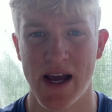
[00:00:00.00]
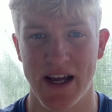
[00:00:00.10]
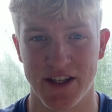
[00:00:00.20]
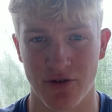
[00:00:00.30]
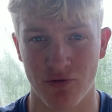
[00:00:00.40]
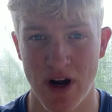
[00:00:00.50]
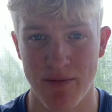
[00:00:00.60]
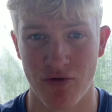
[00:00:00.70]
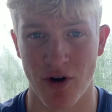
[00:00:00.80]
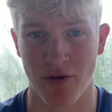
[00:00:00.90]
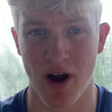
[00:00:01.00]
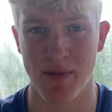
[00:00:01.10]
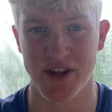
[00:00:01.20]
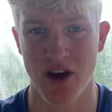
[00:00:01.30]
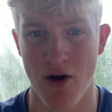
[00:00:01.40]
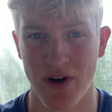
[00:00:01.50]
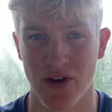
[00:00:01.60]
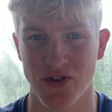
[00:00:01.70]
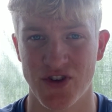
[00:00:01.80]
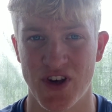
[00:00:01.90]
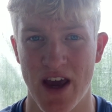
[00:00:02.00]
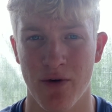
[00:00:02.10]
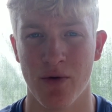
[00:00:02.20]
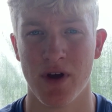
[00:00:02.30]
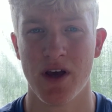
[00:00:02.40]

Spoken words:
It's a great program. It's currently on sale.